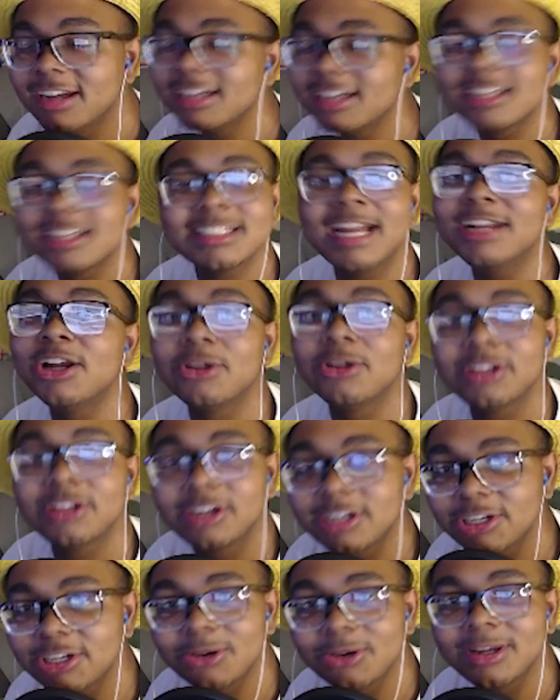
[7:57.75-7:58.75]
because I know they're
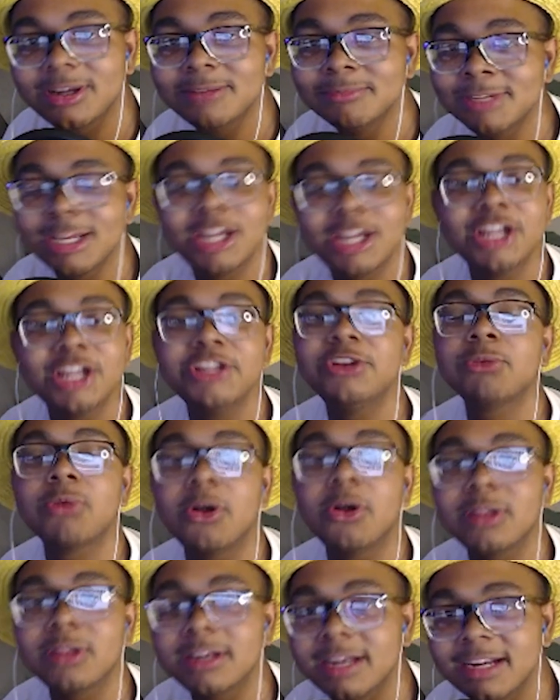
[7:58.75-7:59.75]
going to do it. You're
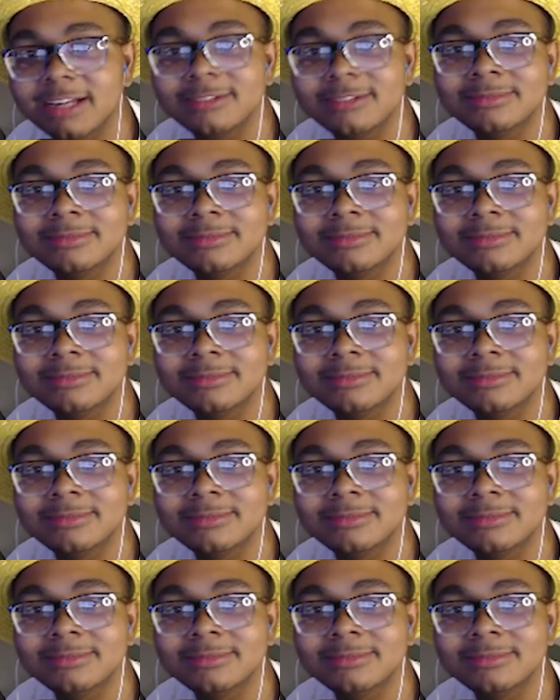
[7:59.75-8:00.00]
rolling in it.